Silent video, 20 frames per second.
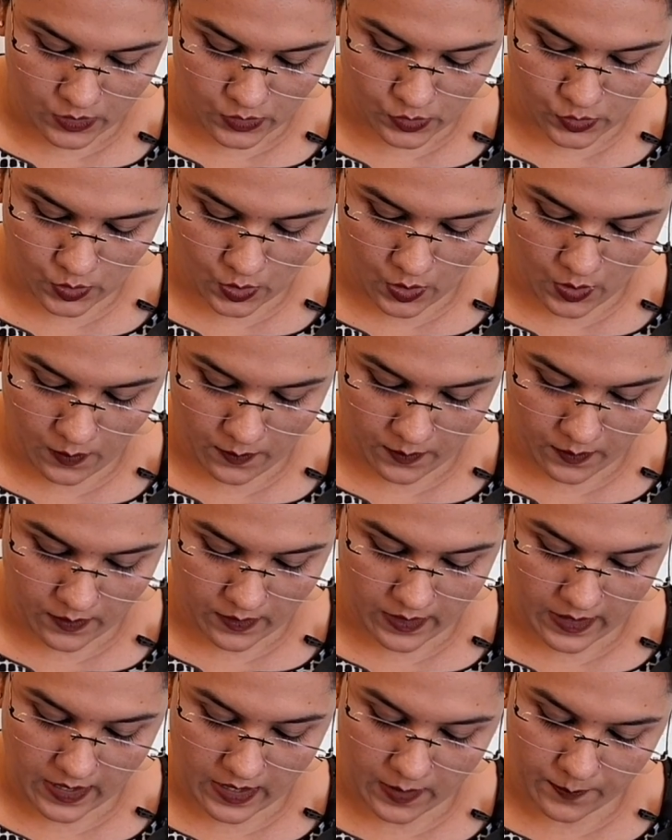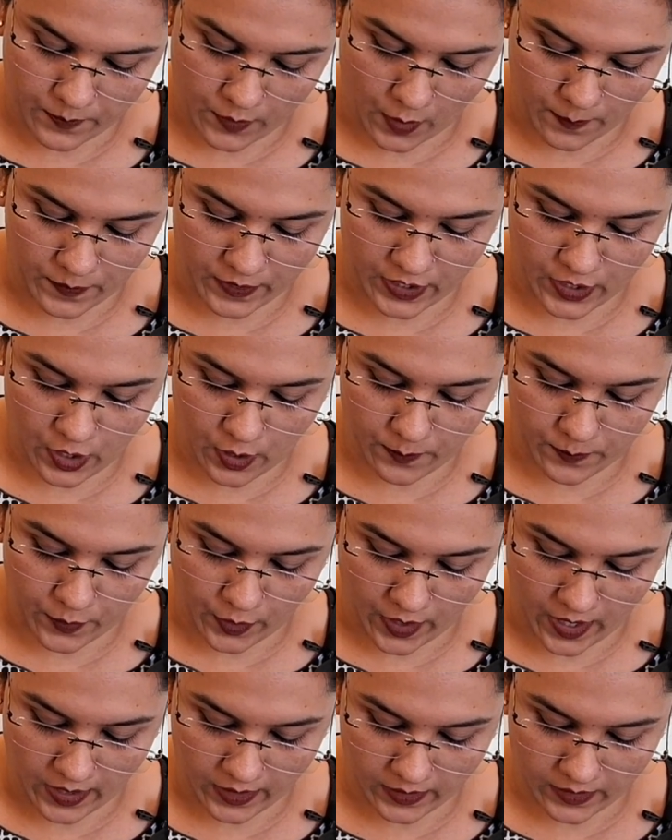So a property or
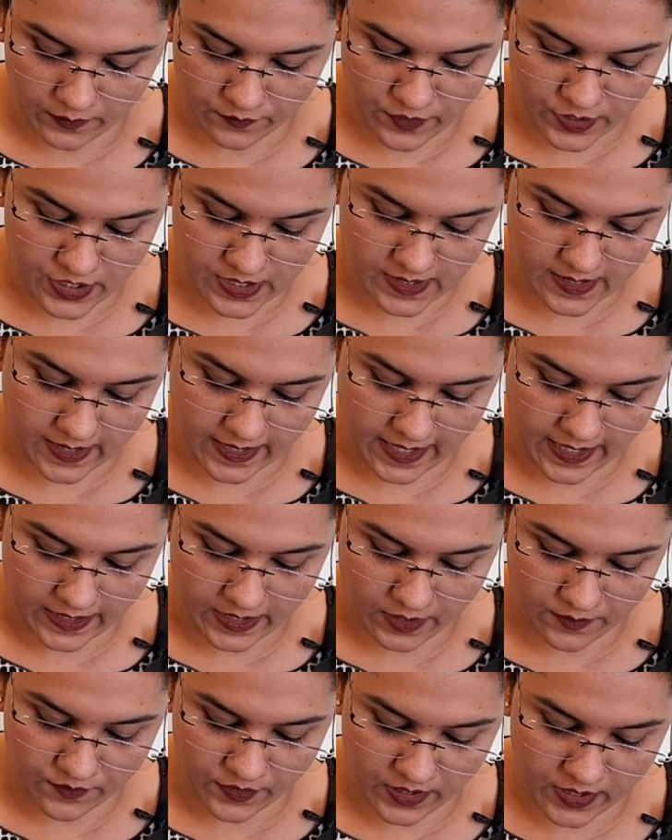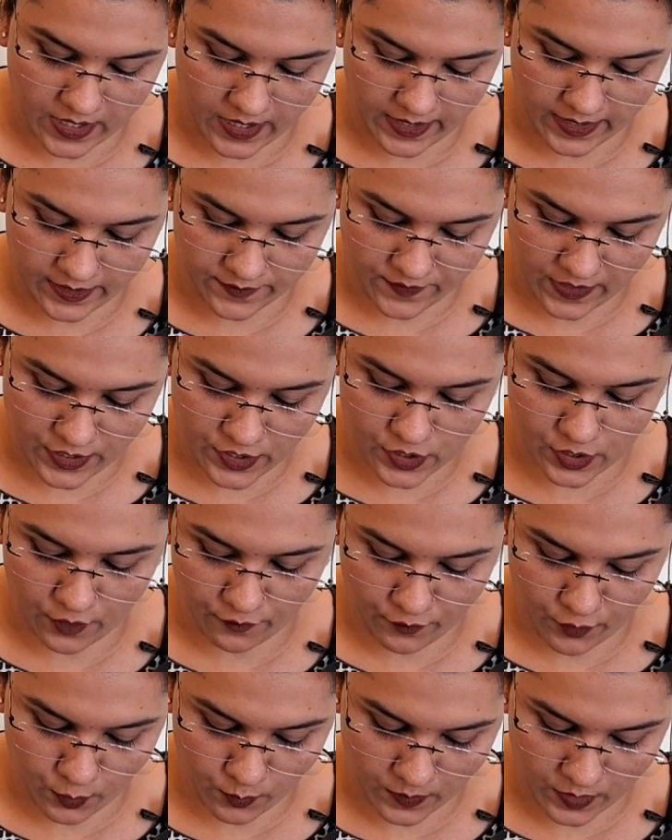product which is created with the invention
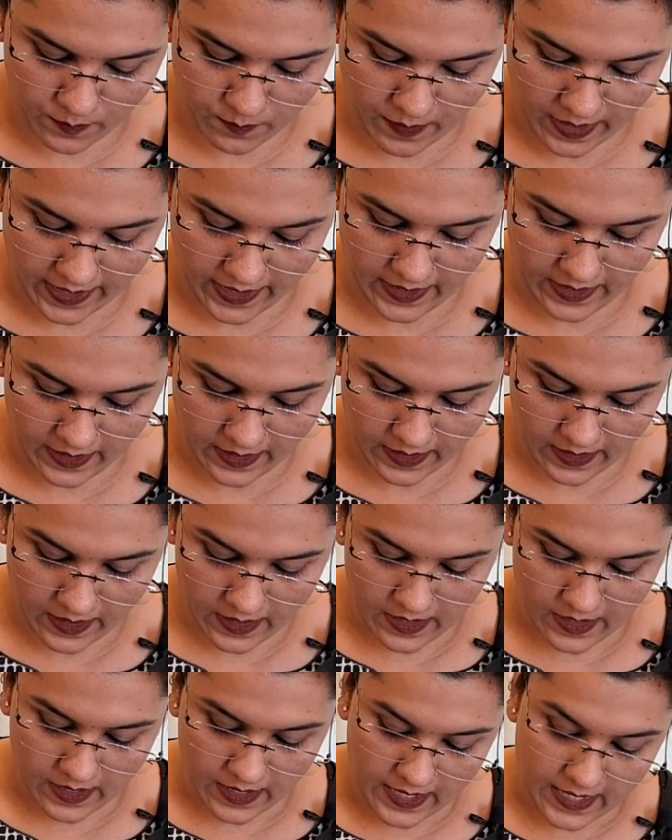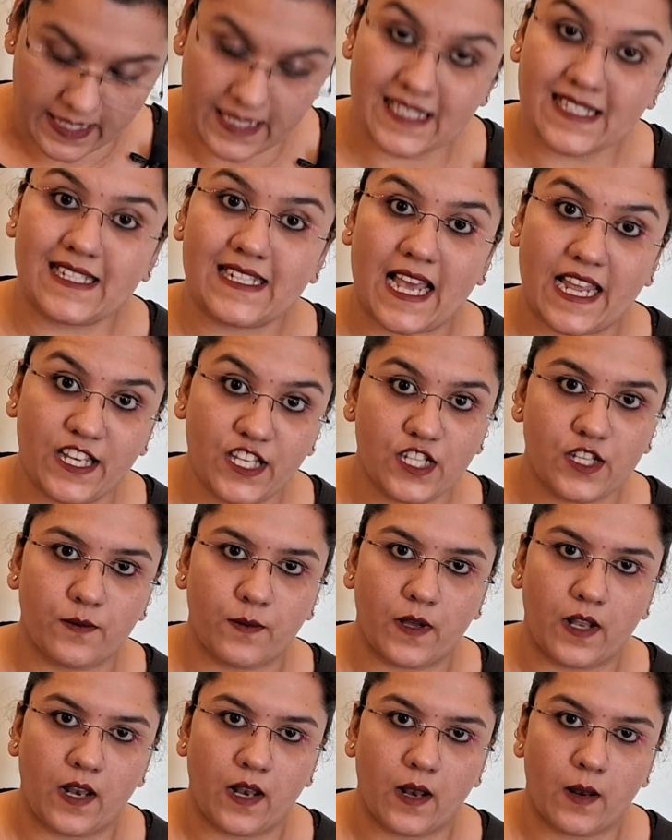of human mind is
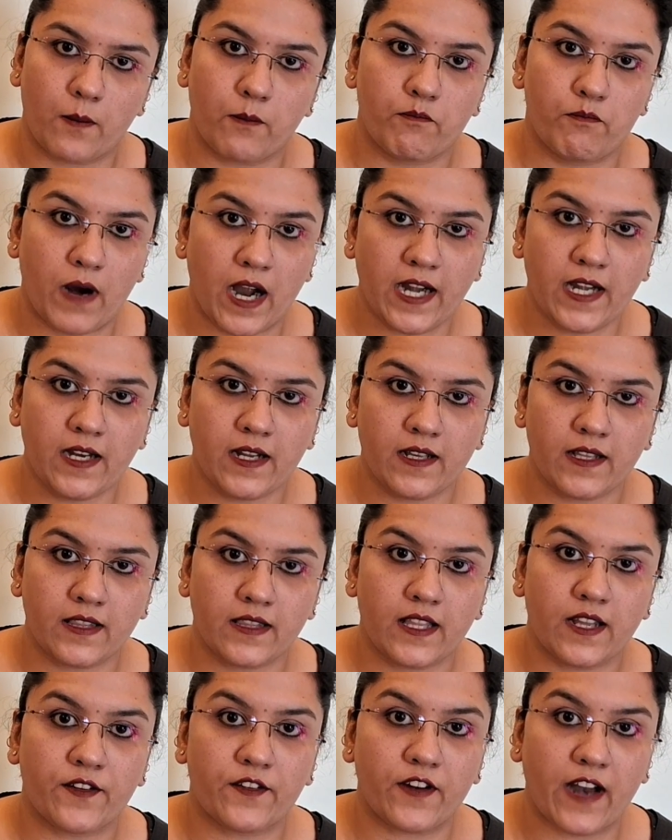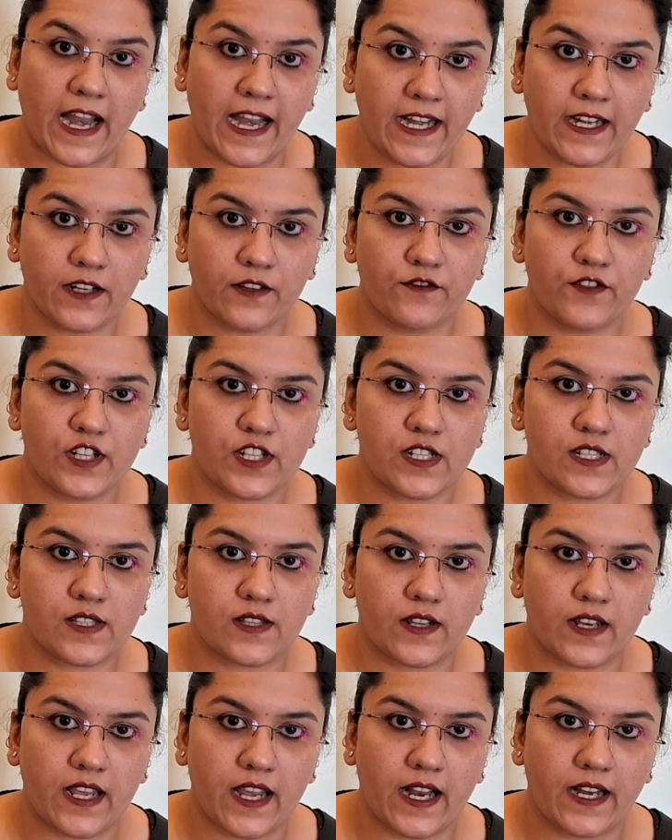tangible but the right which
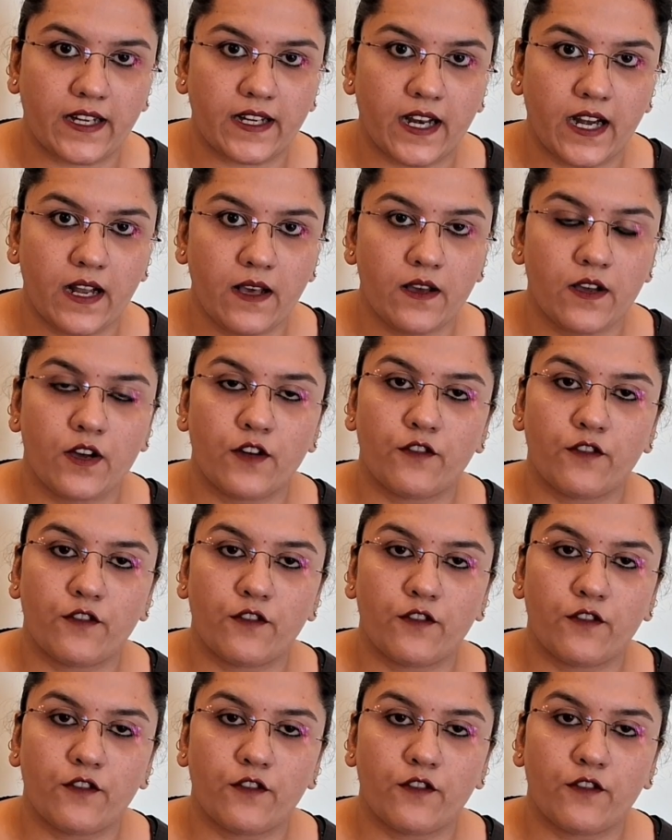is created